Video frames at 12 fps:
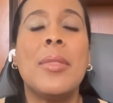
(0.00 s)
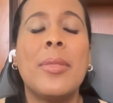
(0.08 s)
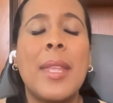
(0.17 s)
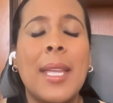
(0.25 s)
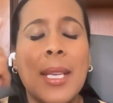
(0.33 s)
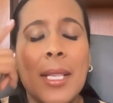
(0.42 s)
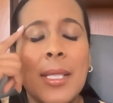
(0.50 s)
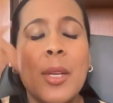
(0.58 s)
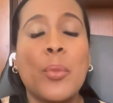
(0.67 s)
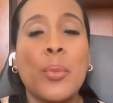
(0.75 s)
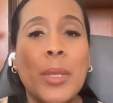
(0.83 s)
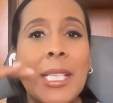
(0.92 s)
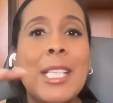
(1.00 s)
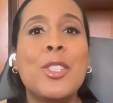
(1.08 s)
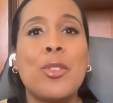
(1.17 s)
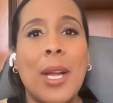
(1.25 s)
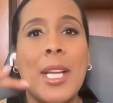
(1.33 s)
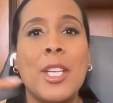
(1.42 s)
it is a
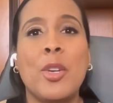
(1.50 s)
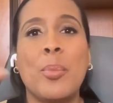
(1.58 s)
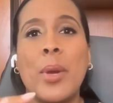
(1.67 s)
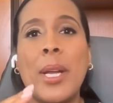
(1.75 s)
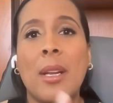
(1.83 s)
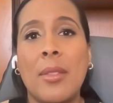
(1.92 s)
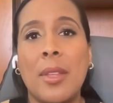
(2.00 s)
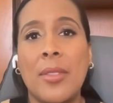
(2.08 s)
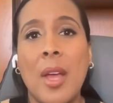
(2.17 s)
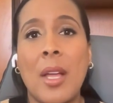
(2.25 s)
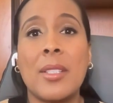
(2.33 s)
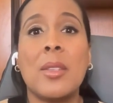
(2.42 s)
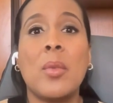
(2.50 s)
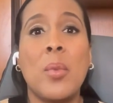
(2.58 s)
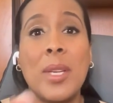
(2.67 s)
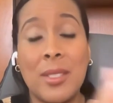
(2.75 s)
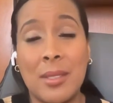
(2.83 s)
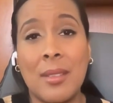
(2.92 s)
retraining your brain on the thoughts
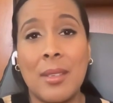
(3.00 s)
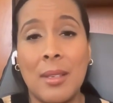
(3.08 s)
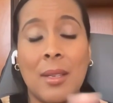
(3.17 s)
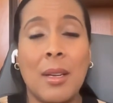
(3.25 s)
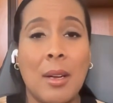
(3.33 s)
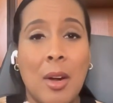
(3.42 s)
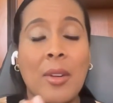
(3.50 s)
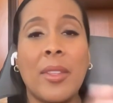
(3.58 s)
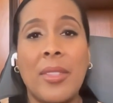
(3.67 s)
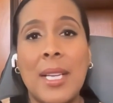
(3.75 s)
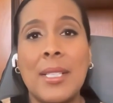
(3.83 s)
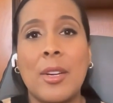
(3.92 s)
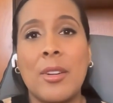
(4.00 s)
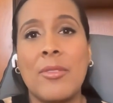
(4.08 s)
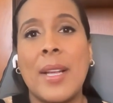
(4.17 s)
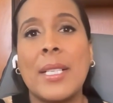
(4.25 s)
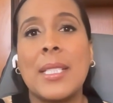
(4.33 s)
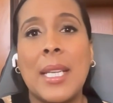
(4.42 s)
which are the things that are
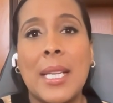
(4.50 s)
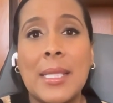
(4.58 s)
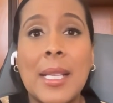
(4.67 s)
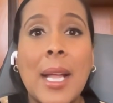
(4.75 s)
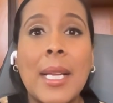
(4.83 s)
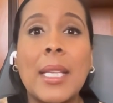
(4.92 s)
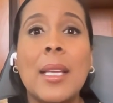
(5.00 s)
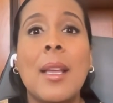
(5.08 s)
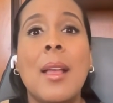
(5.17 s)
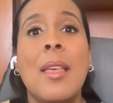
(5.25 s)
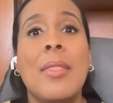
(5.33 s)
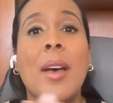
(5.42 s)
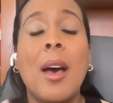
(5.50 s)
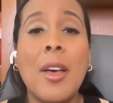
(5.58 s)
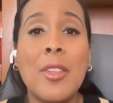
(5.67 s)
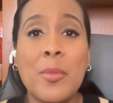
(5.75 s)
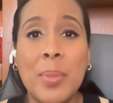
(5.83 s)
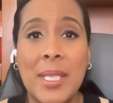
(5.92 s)
affecting anxiety. The
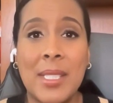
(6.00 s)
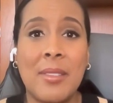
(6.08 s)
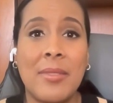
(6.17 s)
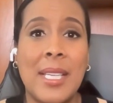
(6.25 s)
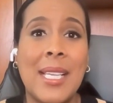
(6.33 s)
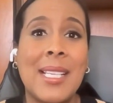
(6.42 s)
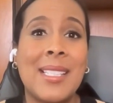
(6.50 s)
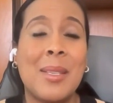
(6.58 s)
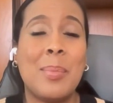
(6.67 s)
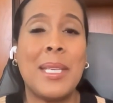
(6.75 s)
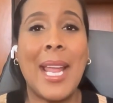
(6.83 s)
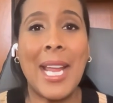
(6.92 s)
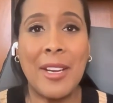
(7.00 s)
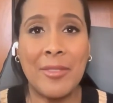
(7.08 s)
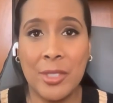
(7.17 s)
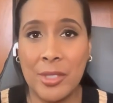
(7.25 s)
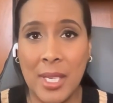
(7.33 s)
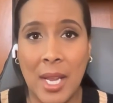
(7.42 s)
other piece of it is the
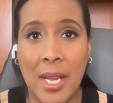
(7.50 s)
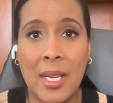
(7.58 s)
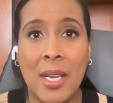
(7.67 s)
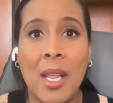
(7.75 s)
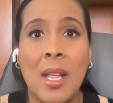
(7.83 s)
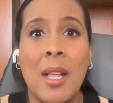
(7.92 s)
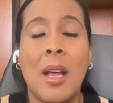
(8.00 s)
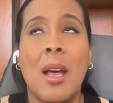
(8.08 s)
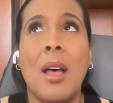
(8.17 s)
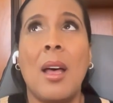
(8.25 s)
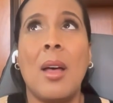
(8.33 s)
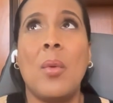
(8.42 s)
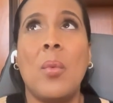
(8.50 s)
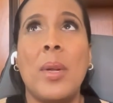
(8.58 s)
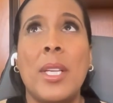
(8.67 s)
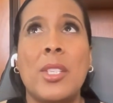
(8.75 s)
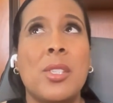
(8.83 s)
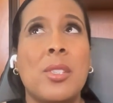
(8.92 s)
behavior side, uh,
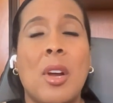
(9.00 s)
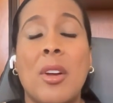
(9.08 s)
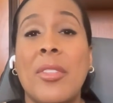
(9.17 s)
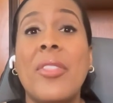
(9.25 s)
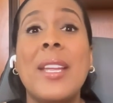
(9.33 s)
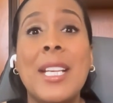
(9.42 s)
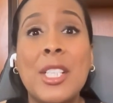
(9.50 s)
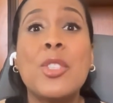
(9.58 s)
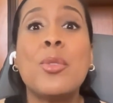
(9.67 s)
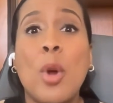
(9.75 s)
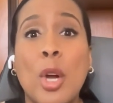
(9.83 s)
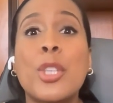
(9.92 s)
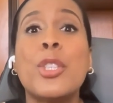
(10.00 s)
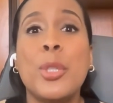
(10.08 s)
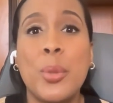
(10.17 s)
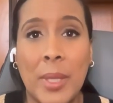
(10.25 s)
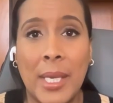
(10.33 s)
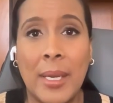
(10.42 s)
which are things you are
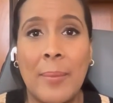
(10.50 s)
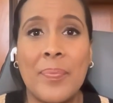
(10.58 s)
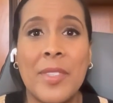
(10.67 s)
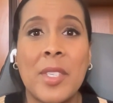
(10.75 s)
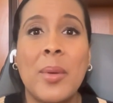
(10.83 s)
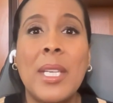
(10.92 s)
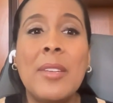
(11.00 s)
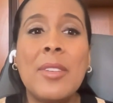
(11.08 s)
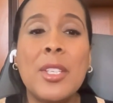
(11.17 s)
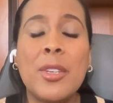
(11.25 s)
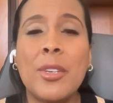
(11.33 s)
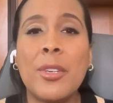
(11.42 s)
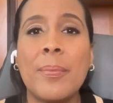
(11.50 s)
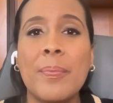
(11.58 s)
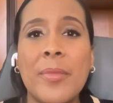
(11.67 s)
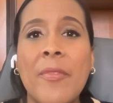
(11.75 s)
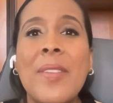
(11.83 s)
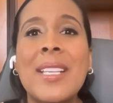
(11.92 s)
doing. So even your
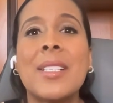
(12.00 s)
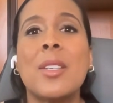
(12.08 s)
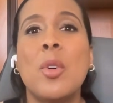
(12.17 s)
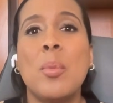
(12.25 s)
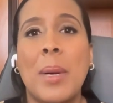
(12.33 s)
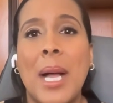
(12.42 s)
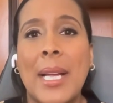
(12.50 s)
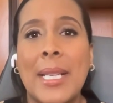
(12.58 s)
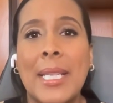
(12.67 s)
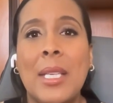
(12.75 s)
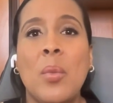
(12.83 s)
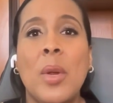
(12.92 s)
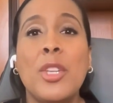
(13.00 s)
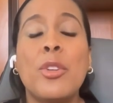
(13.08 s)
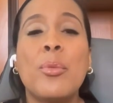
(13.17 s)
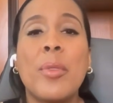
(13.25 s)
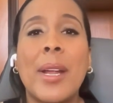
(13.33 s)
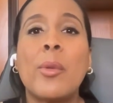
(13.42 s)
physical body, when
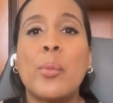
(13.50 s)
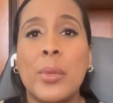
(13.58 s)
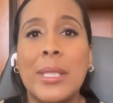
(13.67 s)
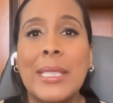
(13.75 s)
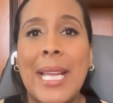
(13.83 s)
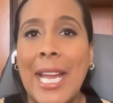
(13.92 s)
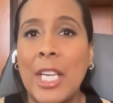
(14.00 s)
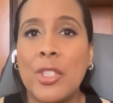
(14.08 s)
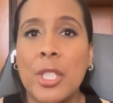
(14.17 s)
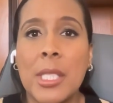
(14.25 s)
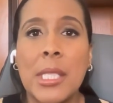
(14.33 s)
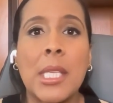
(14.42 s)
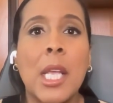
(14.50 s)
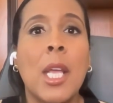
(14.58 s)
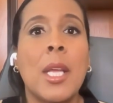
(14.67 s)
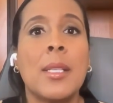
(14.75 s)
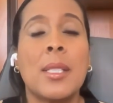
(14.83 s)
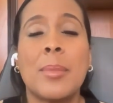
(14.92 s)
you're re- really anxious,
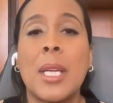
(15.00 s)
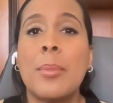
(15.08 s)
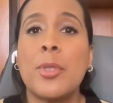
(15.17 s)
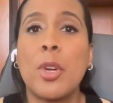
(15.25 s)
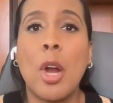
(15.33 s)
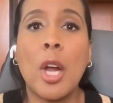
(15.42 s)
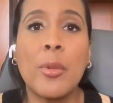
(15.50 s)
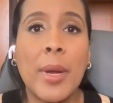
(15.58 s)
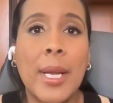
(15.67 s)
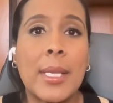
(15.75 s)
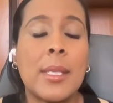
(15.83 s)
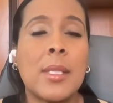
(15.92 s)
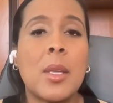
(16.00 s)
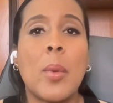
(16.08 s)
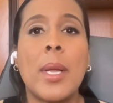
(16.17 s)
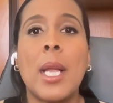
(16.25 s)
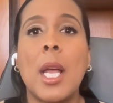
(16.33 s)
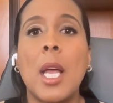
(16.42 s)
sometimes your heart rate is
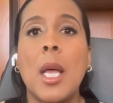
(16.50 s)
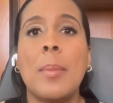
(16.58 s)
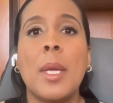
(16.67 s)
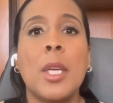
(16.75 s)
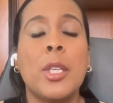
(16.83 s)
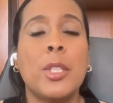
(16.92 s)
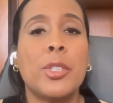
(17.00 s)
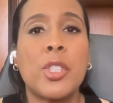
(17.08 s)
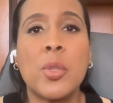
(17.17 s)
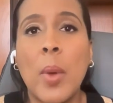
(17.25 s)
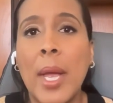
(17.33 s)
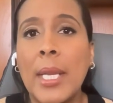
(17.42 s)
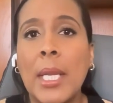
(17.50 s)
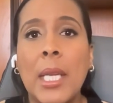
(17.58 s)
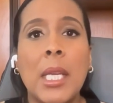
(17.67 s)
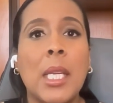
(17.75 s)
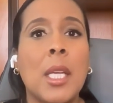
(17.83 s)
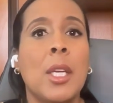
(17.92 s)
going up, you're
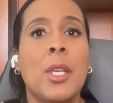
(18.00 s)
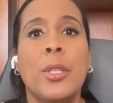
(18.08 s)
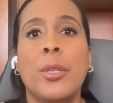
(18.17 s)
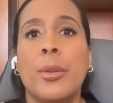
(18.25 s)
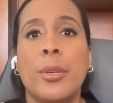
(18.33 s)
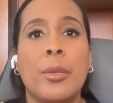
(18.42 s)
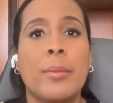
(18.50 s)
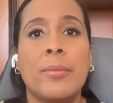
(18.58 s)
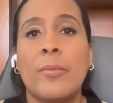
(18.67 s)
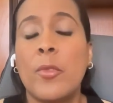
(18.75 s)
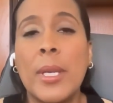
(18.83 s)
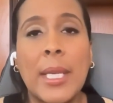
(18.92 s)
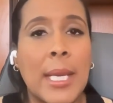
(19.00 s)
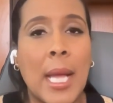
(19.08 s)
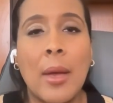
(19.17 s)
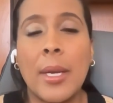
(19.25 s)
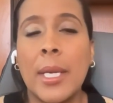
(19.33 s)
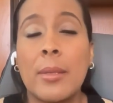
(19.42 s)
sweating, you're freaking
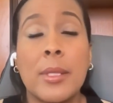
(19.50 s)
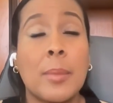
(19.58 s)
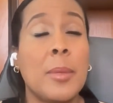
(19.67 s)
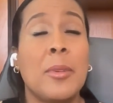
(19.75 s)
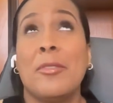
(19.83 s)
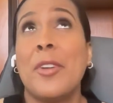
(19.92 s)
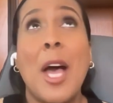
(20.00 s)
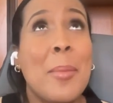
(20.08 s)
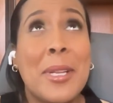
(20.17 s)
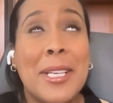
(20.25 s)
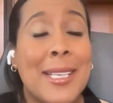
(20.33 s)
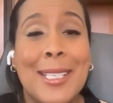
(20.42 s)
out. I know some people have vomited